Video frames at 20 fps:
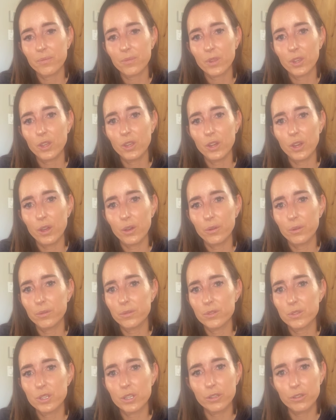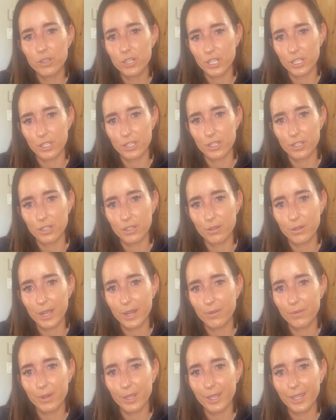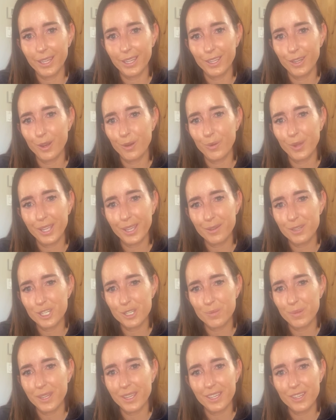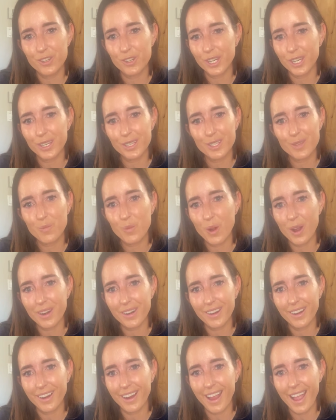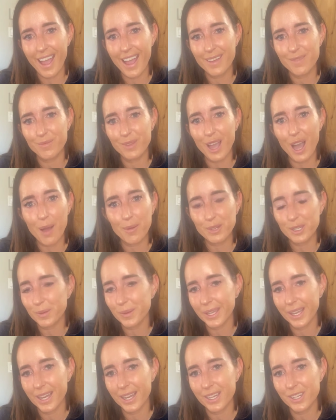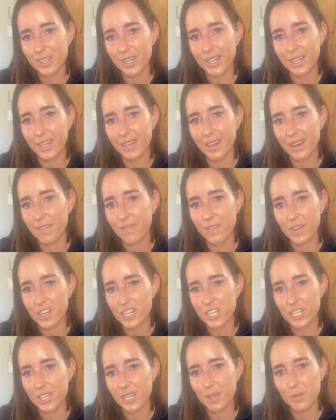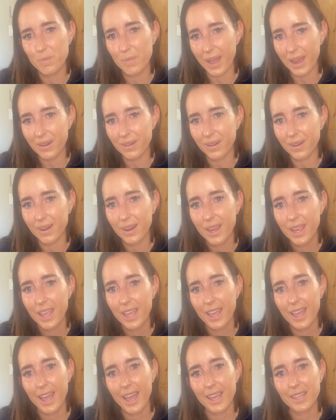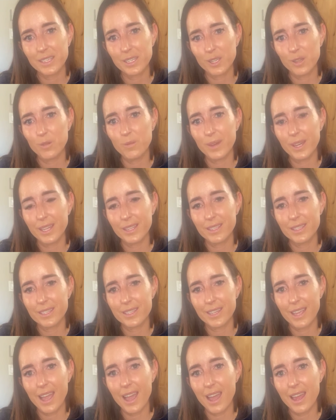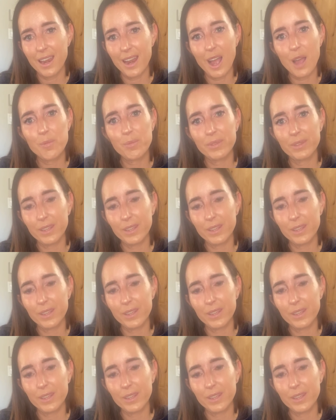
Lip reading: you know, solutions to. And really, you know, we can just be drinking some water and be optimally hydrated and functioning better as humans. And I